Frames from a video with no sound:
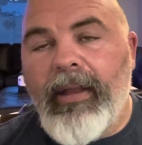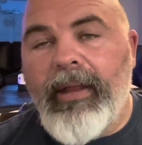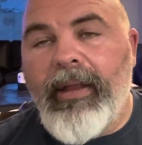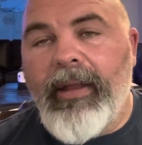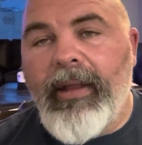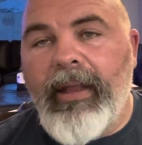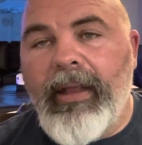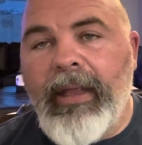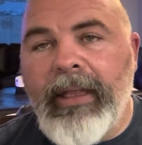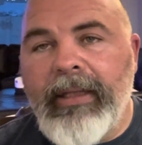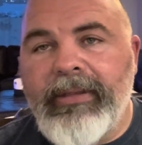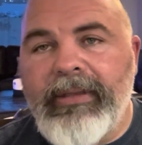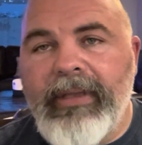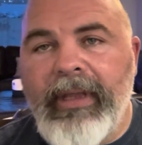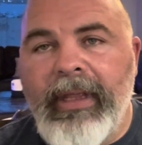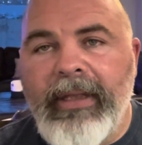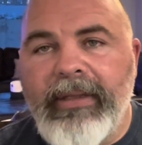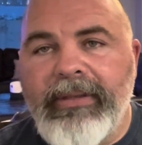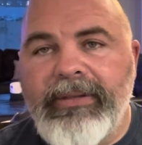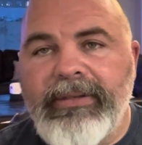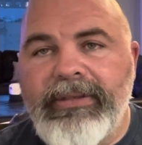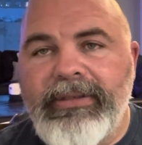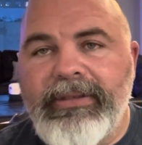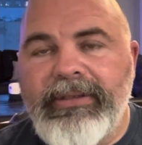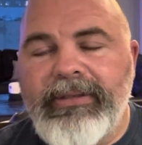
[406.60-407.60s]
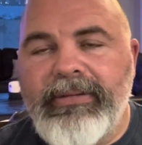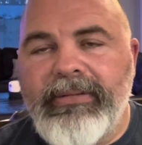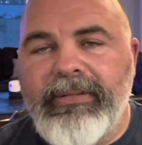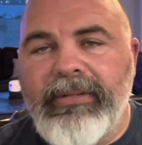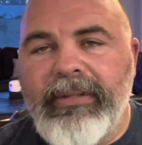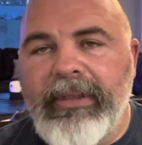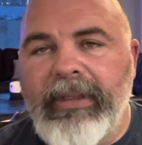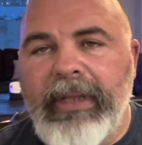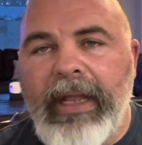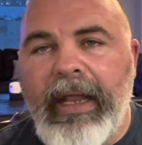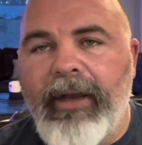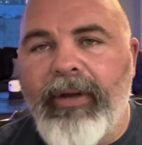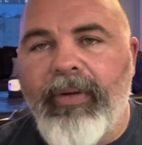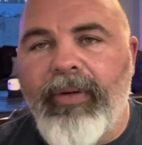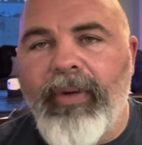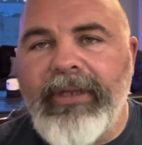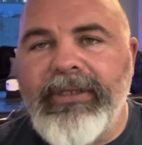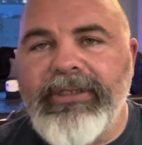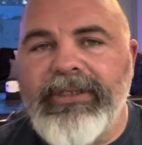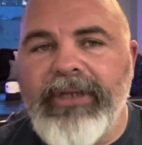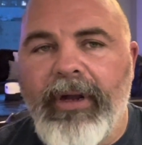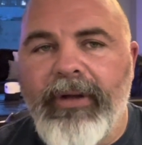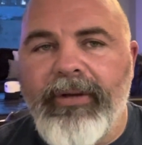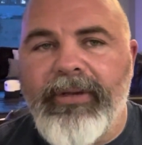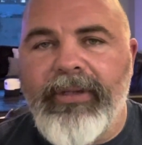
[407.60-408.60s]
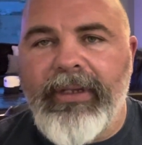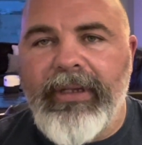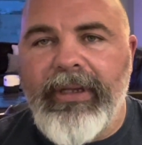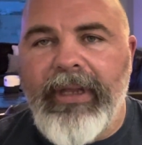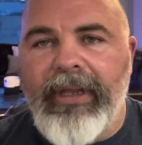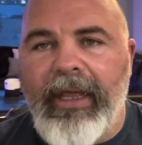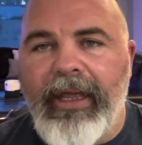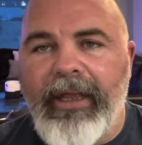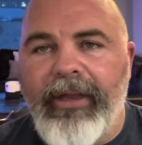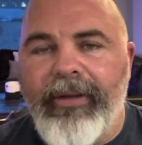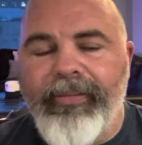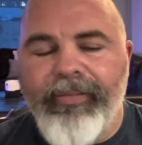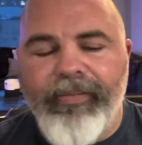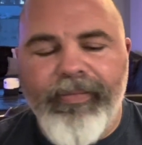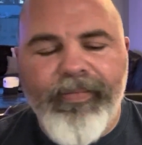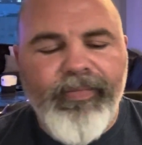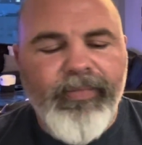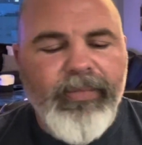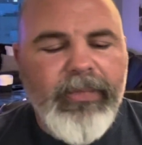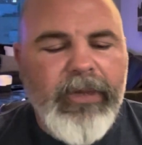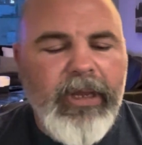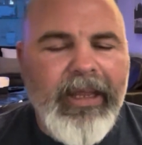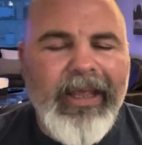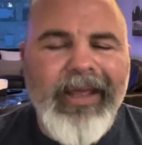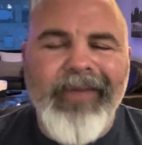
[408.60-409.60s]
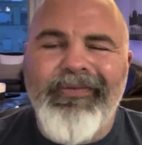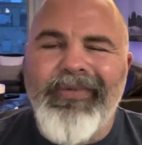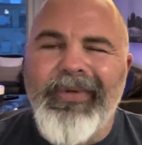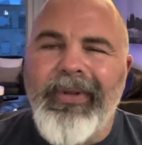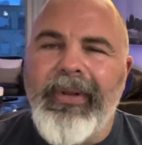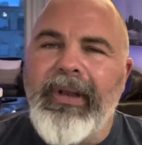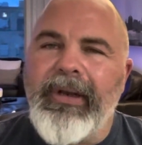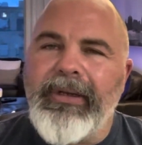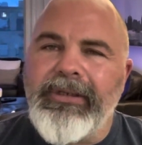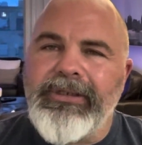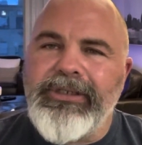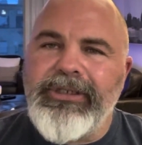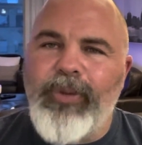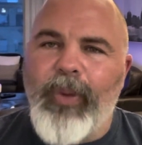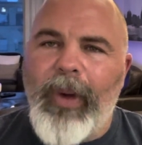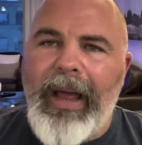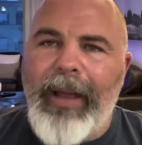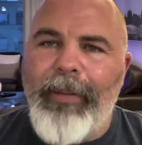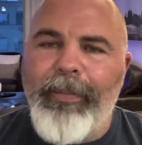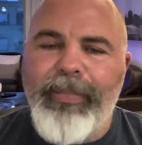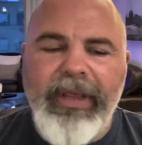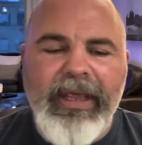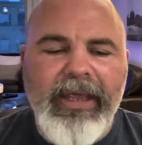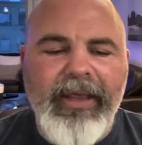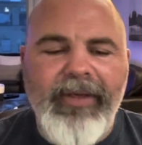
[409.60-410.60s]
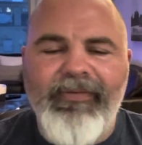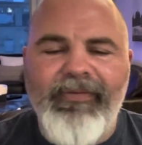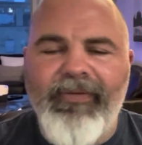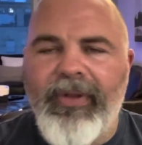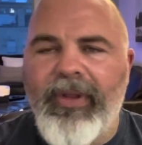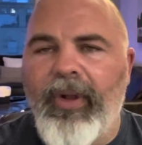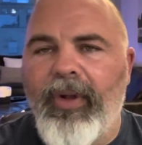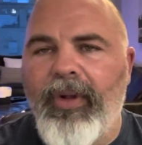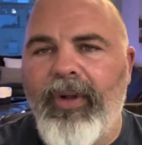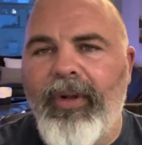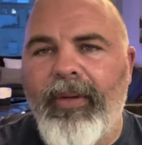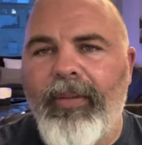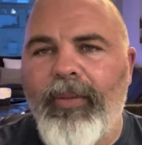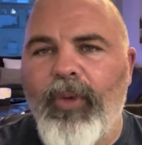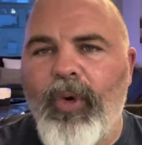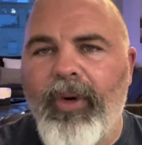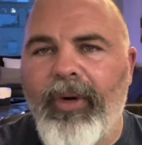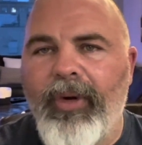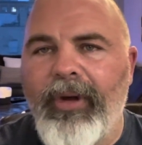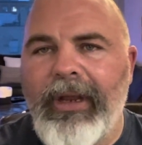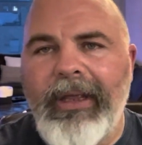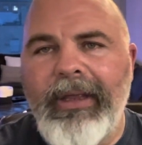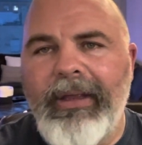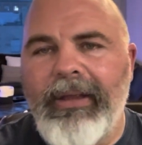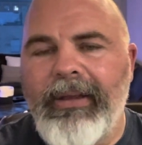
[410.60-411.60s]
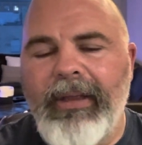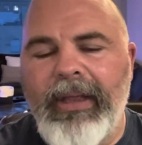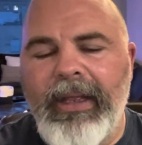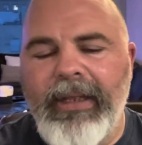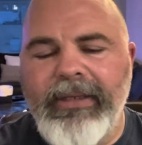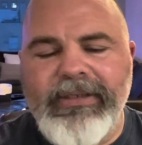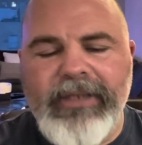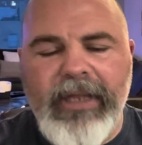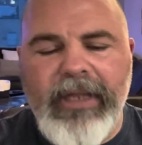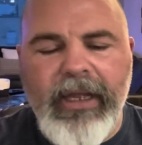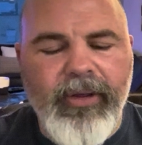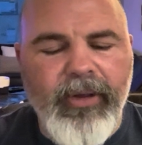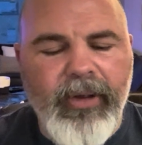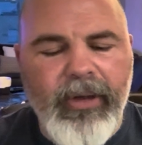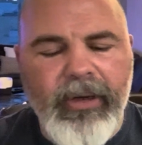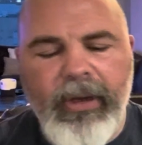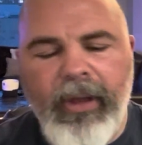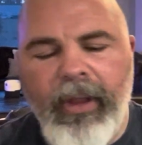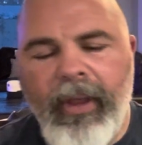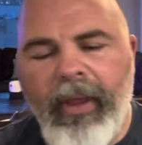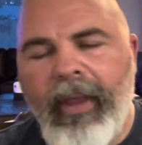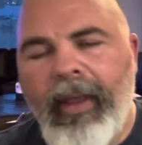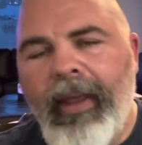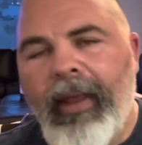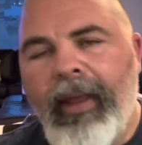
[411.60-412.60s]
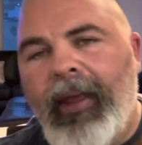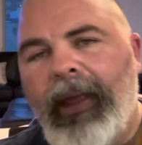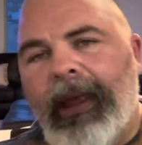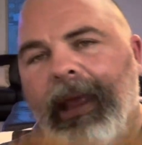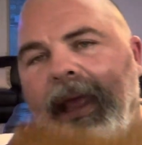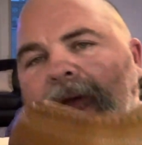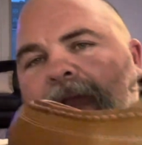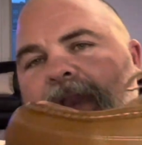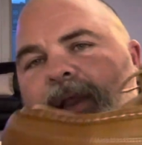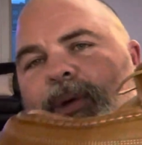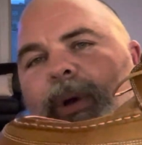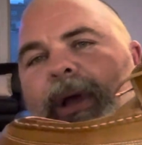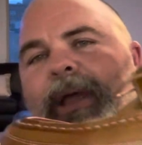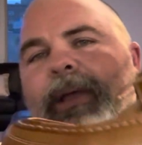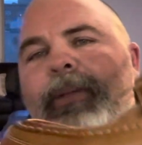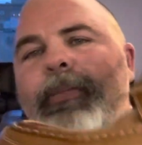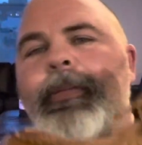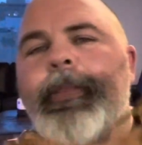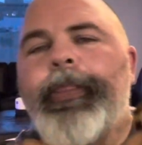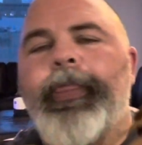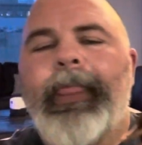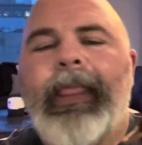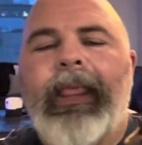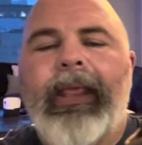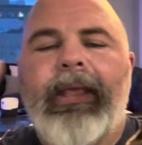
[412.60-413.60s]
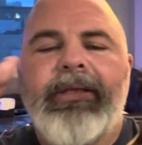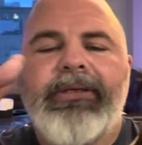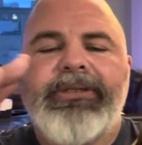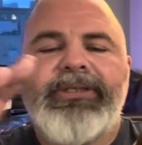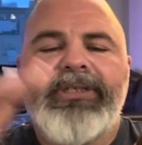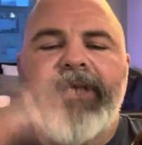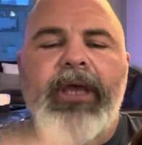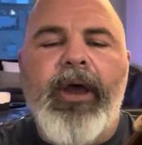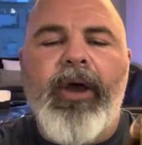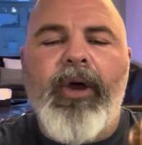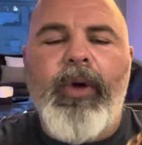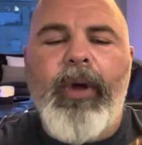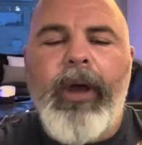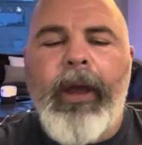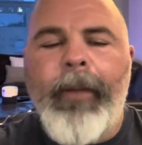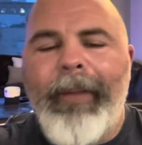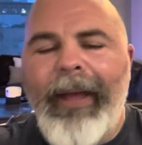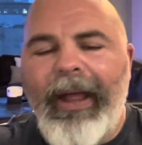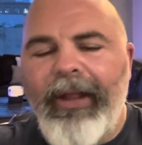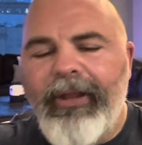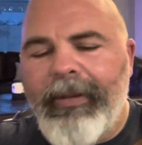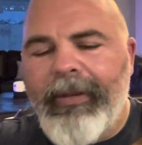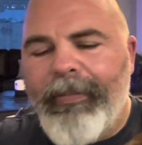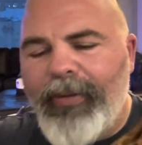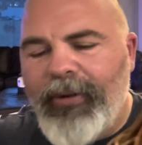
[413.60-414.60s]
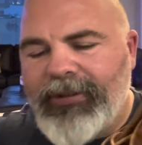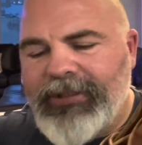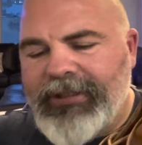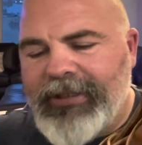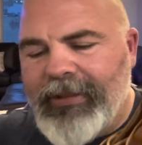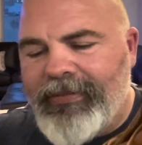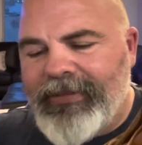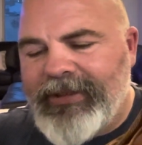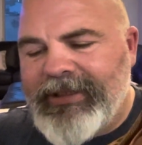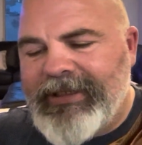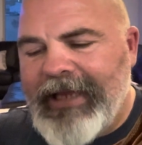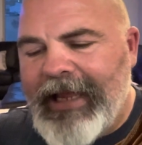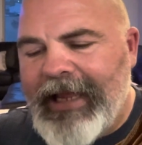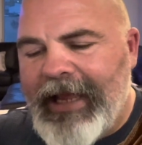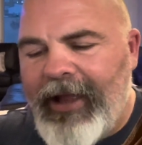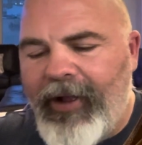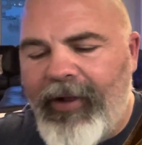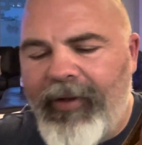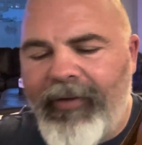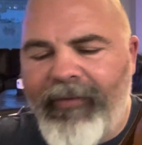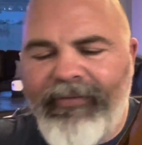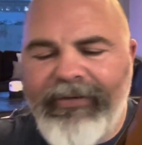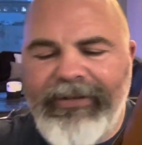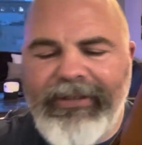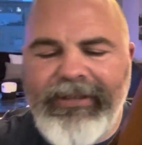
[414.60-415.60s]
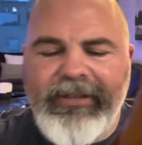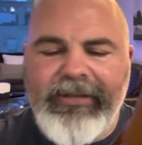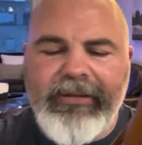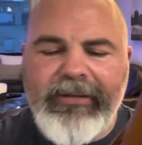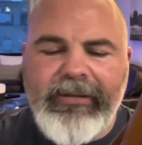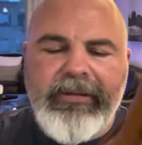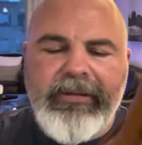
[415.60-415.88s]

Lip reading: it's not a great start to the day. You feel a little swampy for the whole morning. It's not good. Anyway, so about the boots themselves,